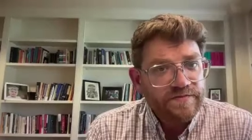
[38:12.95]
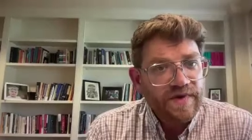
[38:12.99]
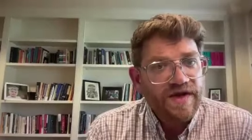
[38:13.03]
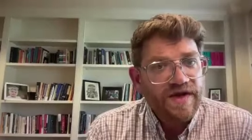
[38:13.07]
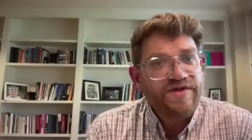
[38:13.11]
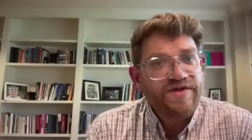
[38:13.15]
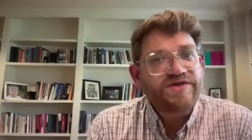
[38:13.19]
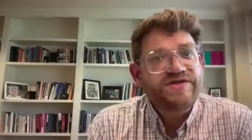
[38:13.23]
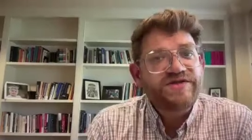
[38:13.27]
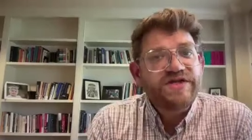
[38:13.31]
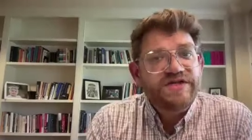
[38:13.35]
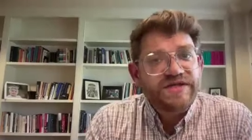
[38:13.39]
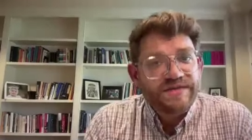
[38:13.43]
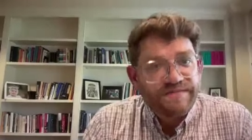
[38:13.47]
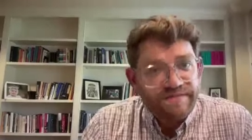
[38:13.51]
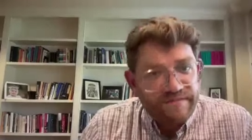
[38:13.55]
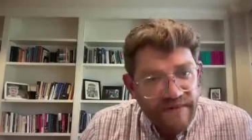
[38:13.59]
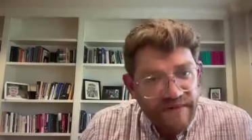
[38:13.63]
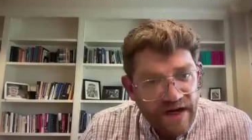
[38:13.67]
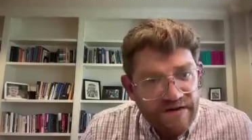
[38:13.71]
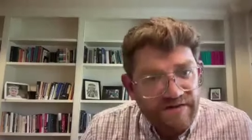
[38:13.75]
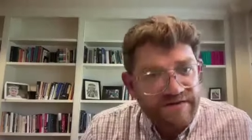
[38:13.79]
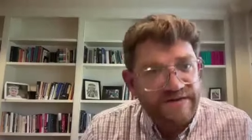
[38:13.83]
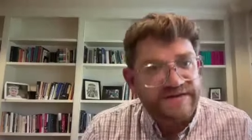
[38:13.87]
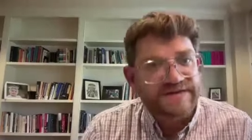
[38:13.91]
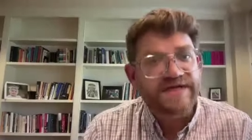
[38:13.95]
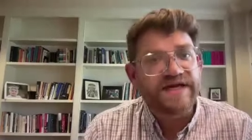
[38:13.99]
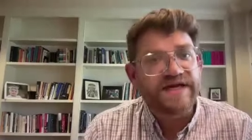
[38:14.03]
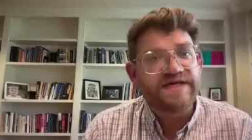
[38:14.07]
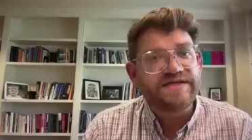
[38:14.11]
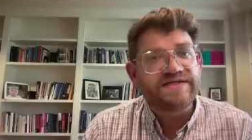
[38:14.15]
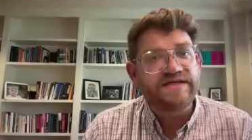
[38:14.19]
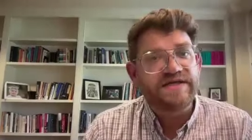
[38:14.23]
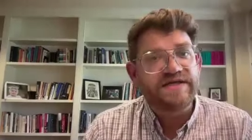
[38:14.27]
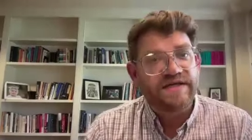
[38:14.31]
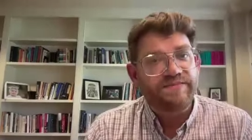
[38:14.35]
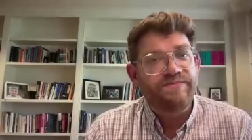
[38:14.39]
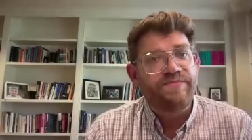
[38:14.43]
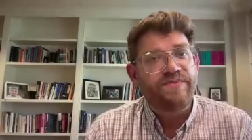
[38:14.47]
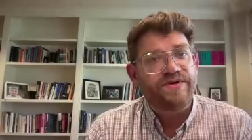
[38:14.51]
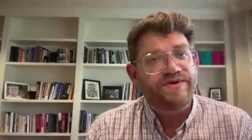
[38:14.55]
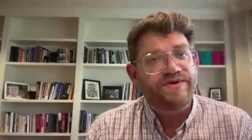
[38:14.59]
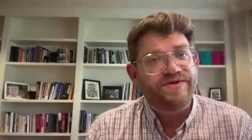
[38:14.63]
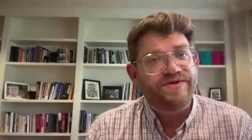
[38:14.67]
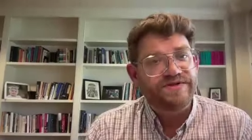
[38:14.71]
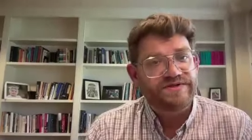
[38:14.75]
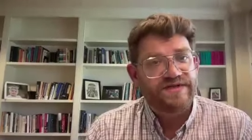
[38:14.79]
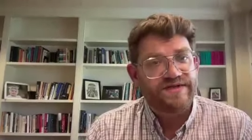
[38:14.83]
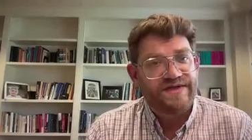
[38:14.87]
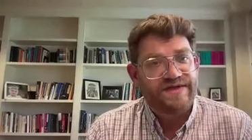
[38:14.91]
And there's a democratizing
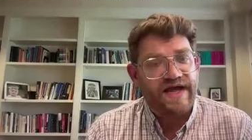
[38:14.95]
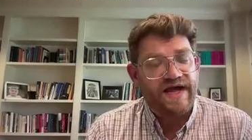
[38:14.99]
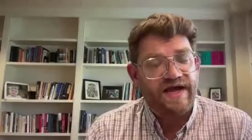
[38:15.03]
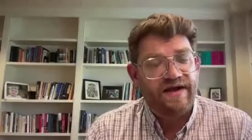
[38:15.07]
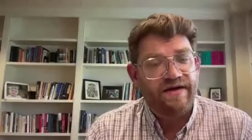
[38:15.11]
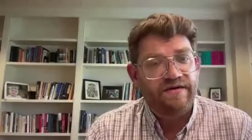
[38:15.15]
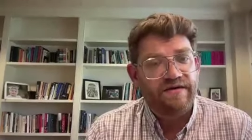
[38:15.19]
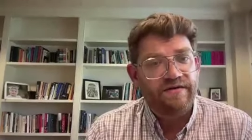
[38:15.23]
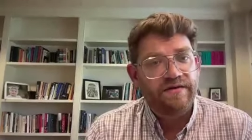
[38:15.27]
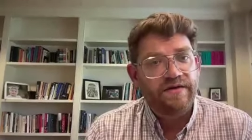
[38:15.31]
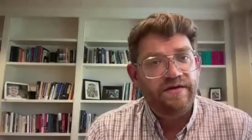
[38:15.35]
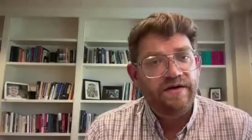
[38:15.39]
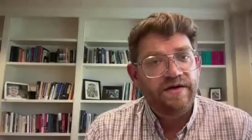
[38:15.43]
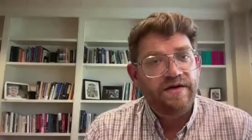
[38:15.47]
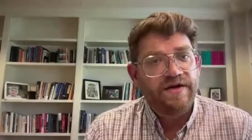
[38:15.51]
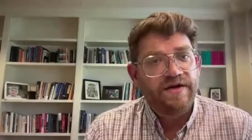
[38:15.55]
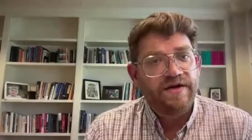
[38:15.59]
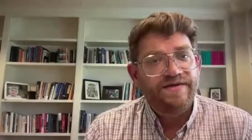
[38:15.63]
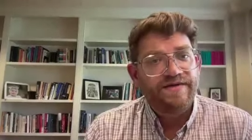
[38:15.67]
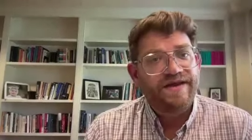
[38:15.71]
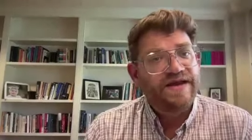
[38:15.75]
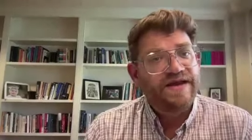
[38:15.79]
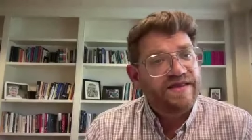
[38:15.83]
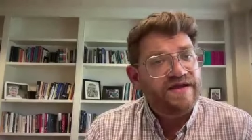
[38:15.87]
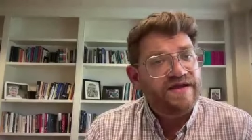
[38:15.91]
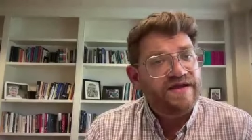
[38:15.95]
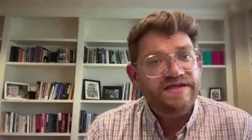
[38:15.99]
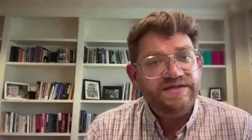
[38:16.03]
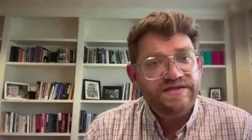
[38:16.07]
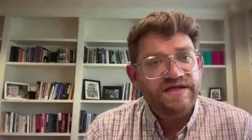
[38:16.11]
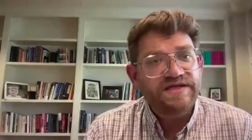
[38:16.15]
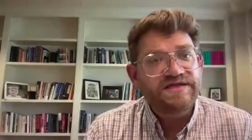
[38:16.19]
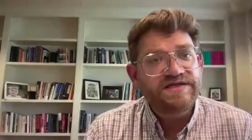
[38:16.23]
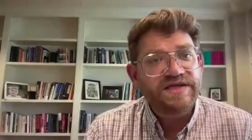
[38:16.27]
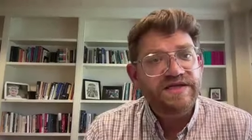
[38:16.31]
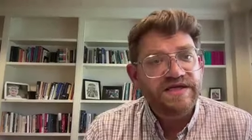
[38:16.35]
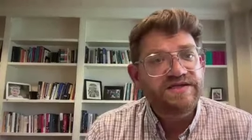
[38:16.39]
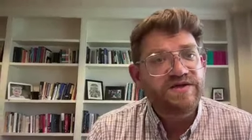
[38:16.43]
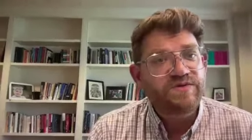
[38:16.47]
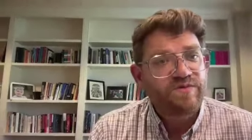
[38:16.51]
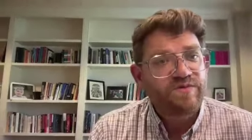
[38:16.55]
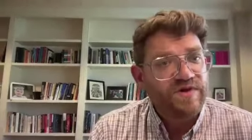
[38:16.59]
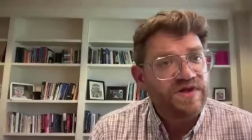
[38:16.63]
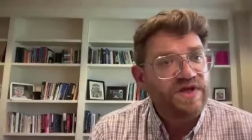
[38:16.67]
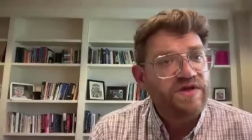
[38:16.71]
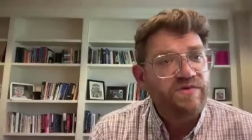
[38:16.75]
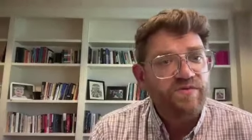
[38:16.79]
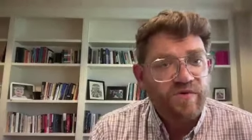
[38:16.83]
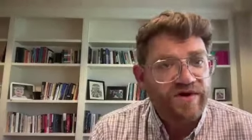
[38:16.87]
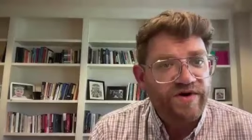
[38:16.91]
impulse to that that I think is, is, is a
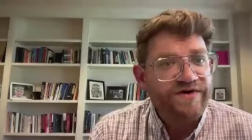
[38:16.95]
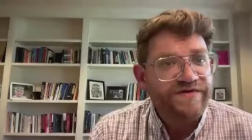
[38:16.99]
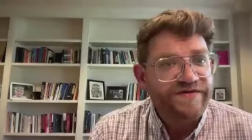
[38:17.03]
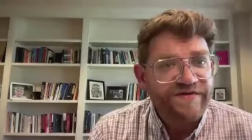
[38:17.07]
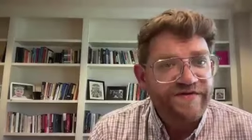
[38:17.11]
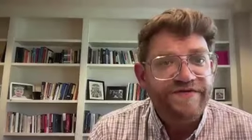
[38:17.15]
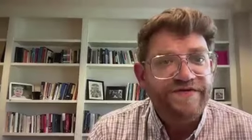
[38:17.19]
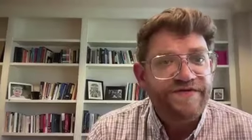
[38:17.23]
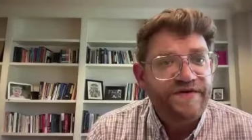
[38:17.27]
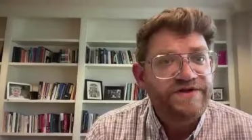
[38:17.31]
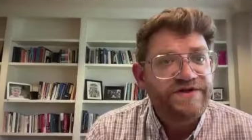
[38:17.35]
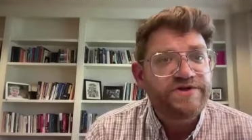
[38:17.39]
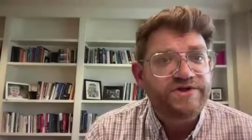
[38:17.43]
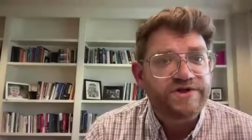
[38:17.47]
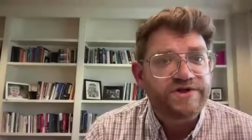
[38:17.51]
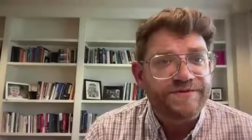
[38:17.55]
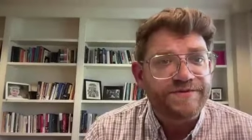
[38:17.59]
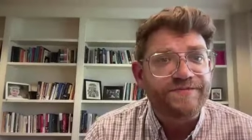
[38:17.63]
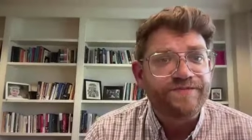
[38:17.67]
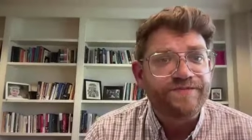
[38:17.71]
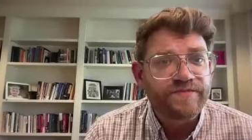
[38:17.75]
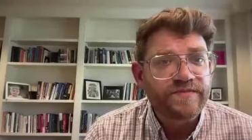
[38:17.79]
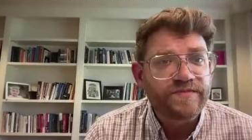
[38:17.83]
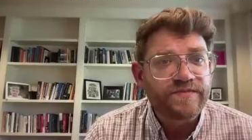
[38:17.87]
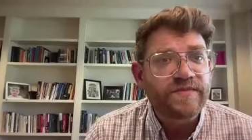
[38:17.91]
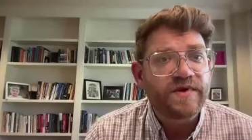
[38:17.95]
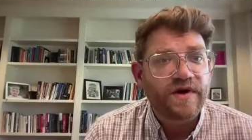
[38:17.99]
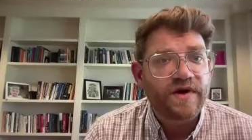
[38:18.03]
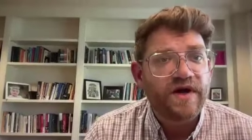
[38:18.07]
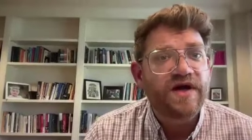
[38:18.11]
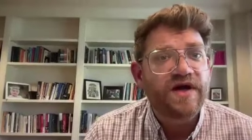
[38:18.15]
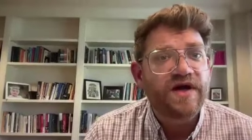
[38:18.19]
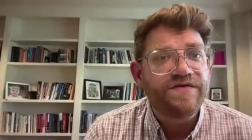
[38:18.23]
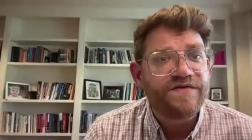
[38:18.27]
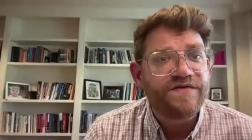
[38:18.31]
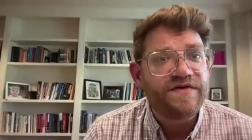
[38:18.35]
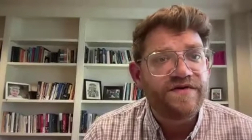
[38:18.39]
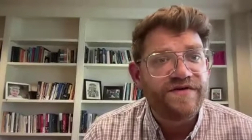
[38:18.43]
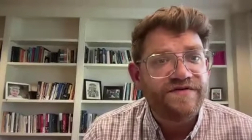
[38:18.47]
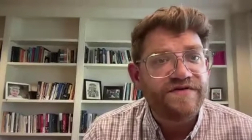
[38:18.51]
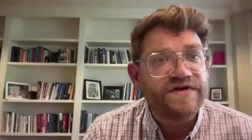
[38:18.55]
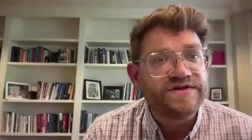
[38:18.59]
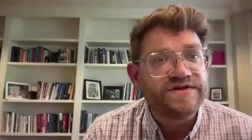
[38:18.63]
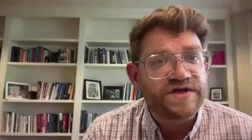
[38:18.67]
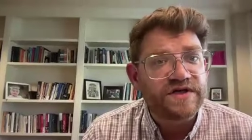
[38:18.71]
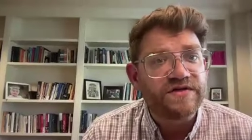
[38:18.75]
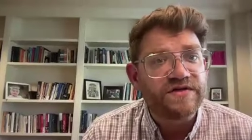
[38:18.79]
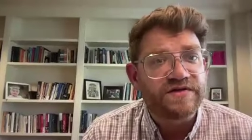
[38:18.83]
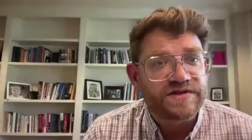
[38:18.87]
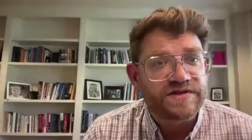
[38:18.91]
really wonderful feature of
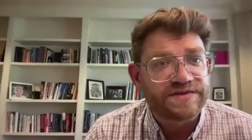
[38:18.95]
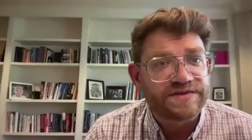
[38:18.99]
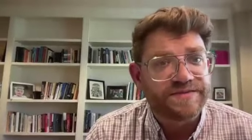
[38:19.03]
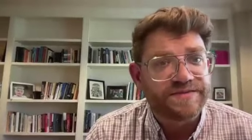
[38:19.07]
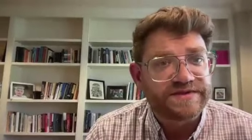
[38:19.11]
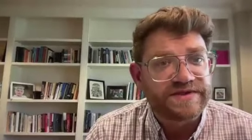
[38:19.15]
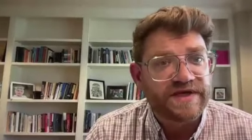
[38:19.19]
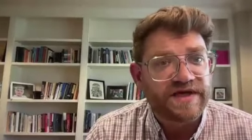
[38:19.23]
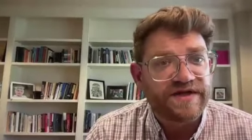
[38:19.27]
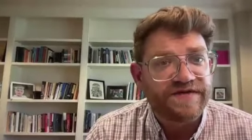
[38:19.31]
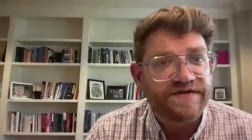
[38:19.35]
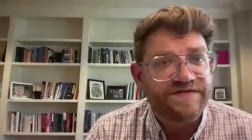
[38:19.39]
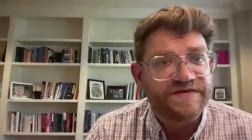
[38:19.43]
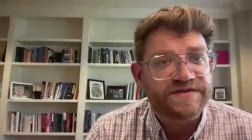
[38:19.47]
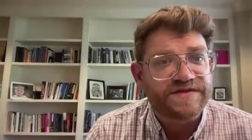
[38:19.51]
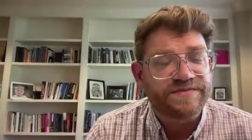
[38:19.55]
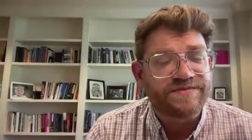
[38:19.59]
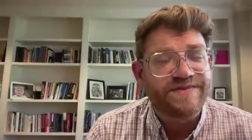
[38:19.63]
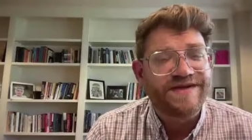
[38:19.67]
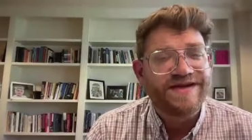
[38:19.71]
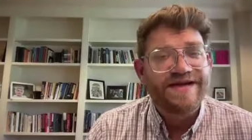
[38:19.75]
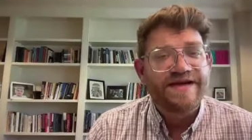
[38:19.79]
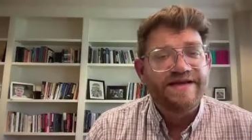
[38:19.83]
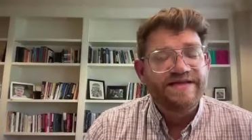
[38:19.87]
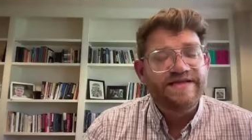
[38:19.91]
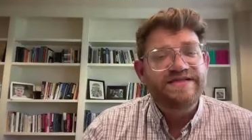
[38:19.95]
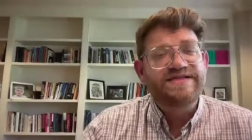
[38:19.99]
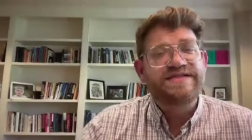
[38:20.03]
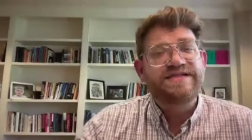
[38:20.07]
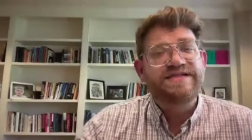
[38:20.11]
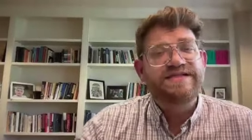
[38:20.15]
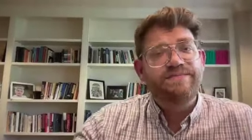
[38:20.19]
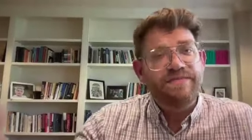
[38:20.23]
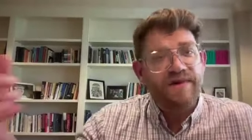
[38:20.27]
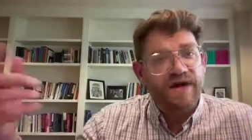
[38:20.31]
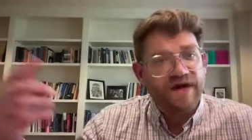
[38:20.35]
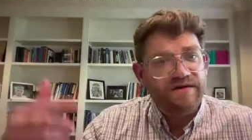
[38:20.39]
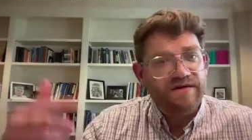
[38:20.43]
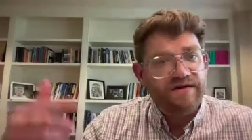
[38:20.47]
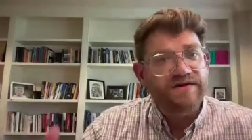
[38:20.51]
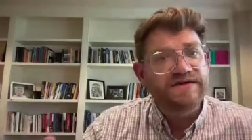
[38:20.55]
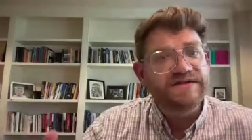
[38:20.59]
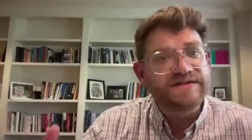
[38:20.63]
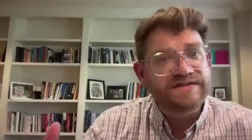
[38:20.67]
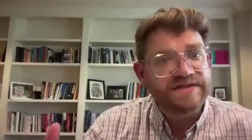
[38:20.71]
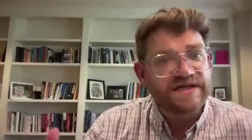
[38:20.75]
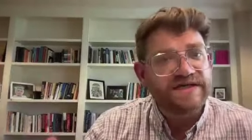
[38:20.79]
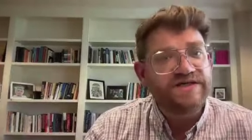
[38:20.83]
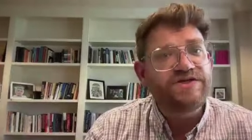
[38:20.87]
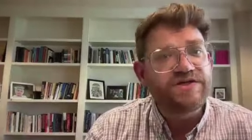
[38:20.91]
evangelicalism and Salafism. This
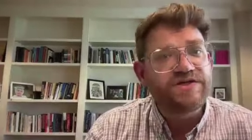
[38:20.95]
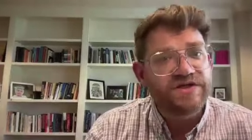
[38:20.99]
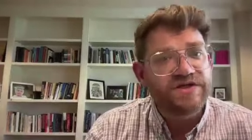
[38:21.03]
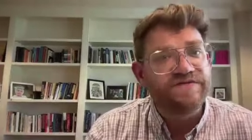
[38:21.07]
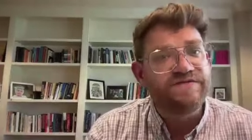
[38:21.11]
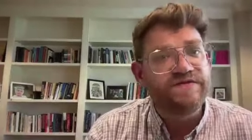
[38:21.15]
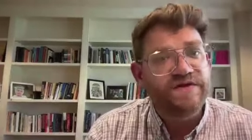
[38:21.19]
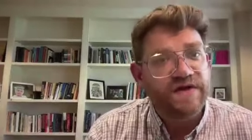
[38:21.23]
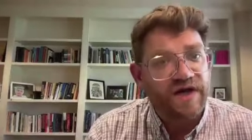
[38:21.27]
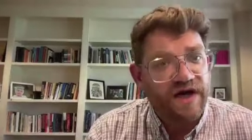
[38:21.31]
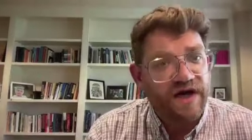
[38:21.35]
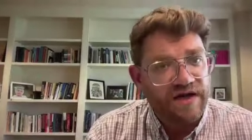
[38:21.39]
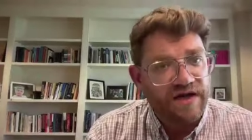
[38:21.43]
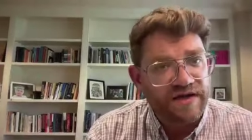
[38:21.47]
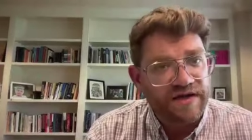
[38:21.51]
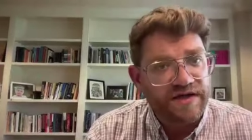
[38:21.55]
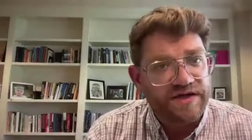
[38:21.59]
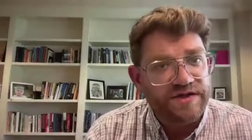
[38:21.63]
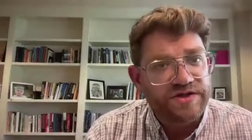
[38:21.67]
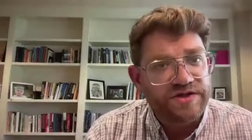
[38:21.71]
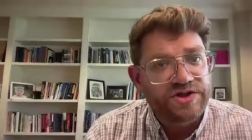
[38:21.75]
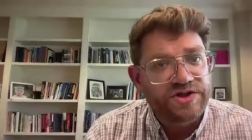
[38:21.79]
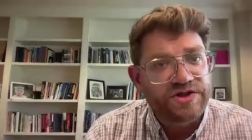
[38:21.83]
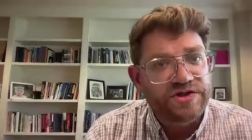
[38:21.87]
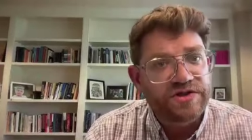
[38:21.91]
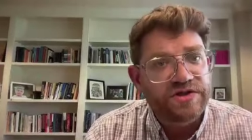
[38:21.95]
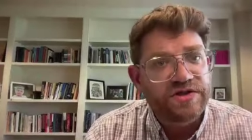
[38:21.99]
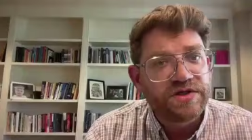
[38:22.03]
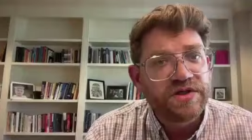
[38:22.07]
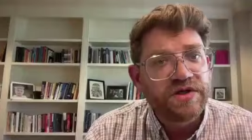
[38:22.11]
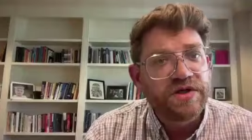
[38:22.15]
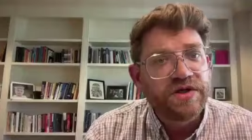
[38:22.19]
democratization of knowledge.